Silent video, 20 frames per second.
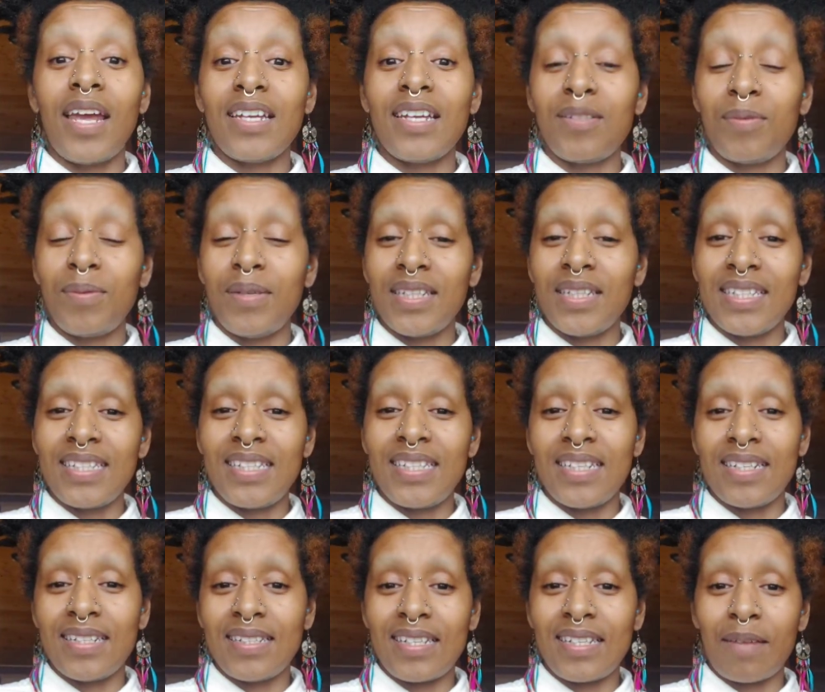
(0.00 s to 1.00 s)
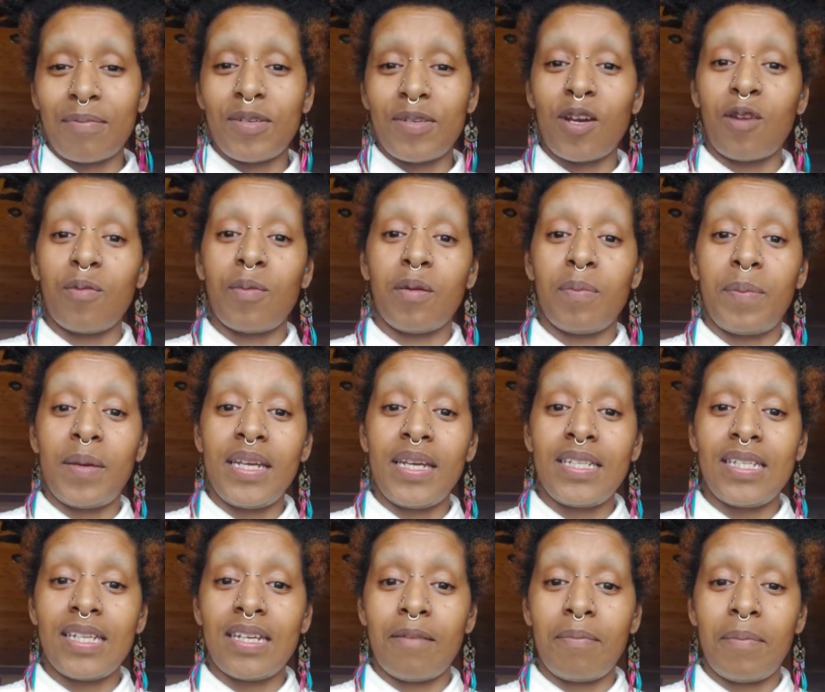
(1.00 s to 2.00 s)
As we listen to Septober
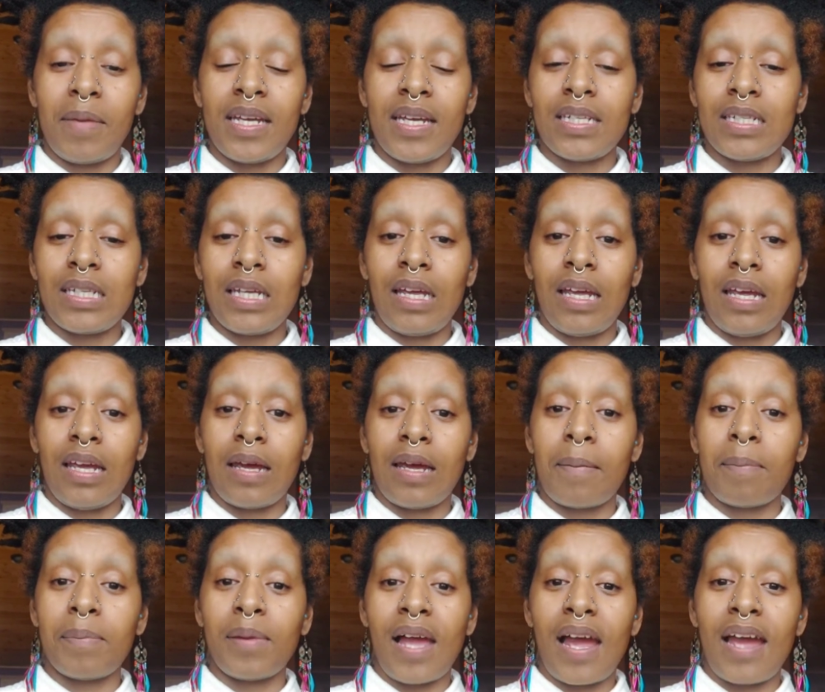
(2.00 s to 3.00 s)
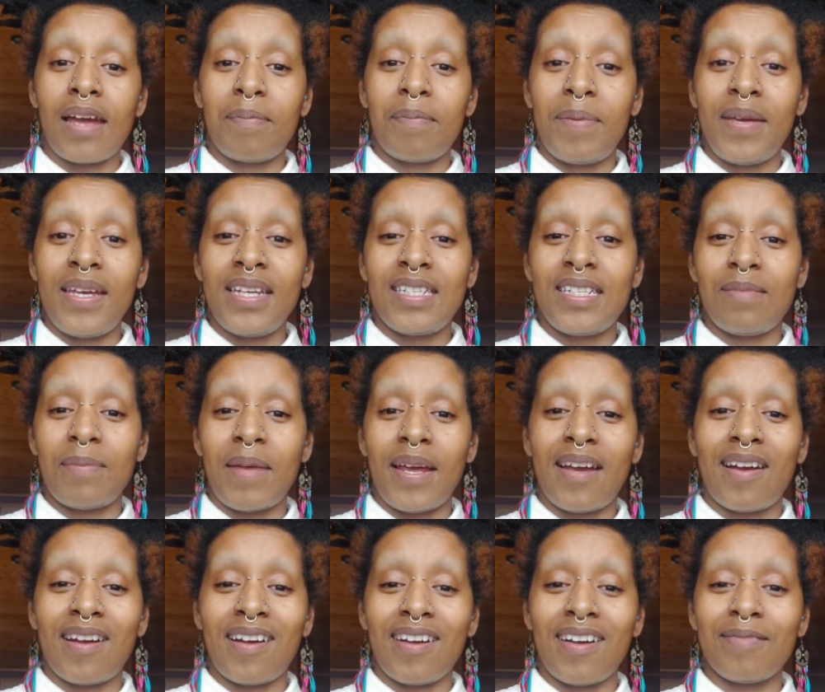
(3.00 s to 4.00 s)
Beats, an amazing black beats
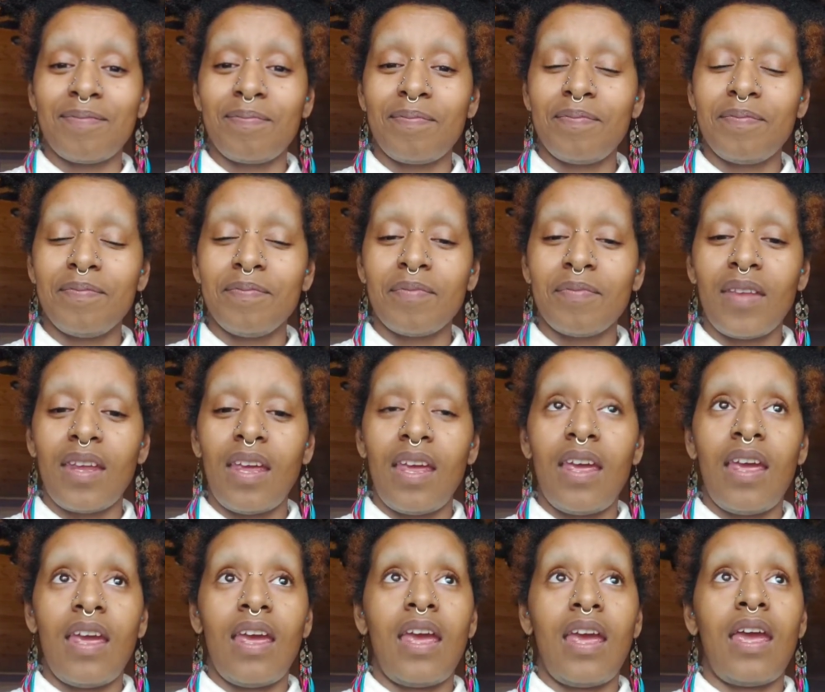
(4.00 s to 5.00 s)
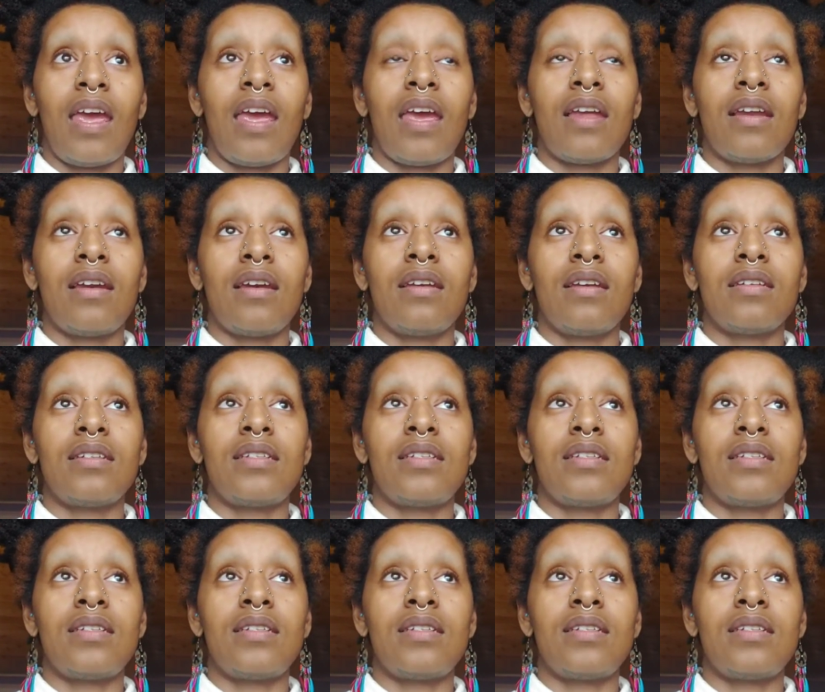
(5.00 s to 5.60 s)
maker and